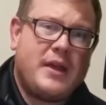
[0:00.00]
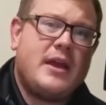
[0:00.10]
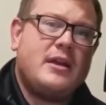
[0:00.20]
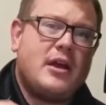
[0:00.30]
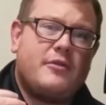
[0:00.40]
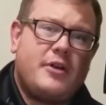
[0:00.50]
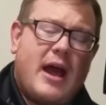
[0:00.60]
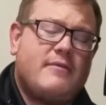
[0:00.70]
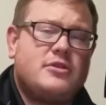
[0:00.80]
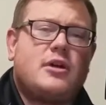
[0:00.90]
Now, if you're
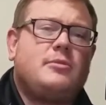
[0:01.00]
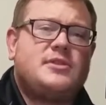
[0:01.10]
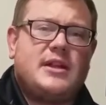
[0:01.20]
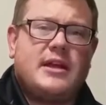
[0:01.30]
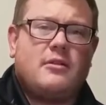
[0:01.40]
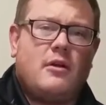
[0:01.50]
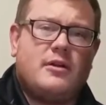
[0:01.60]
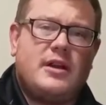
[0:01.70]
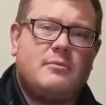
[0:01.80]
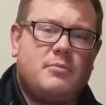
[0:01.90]
having trouble staying
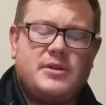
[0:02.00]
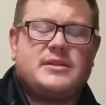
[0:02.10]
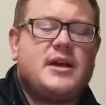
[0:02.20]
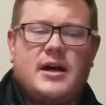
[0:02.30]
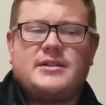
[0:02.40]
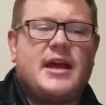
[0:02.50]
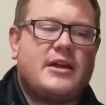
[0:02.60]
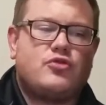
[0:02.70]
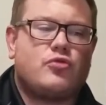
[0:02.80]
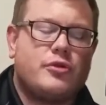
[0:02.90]
logged in, please
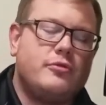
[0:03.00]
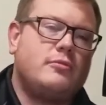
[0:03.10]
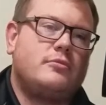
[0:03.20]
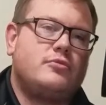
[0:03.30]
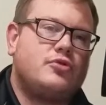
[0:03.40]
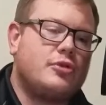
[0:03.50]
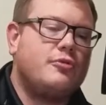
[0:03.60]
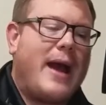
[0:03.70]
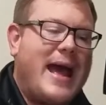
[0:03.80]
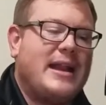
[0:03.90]
contact Drew
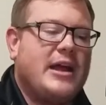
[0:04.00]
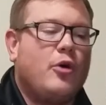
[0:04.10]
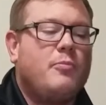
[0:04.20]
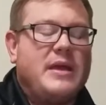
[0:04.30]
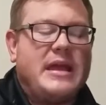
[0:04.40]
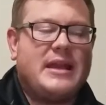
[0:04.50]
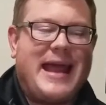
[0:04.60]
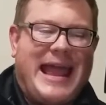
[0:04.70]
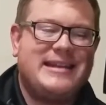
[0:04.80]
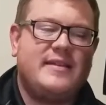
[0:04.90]
at
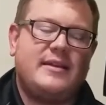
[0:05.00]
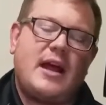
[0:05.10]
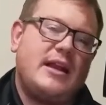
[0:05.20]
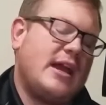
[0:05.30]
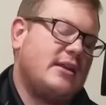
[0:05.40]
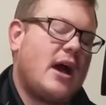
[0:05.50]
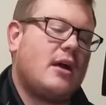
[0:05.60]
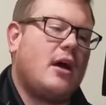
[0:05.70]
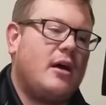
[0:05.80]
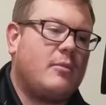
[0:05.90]

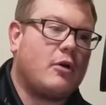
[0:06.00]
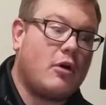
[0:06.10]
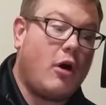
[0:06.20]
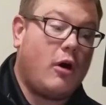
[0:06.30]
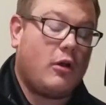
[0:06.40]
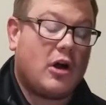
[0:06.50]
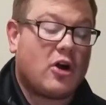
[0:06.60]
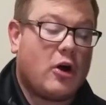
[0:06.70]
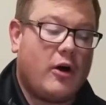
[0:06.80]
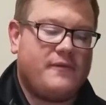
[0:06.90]
lpn1898.com, or call
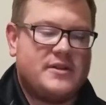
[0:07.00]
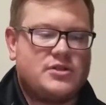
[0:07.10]
our office,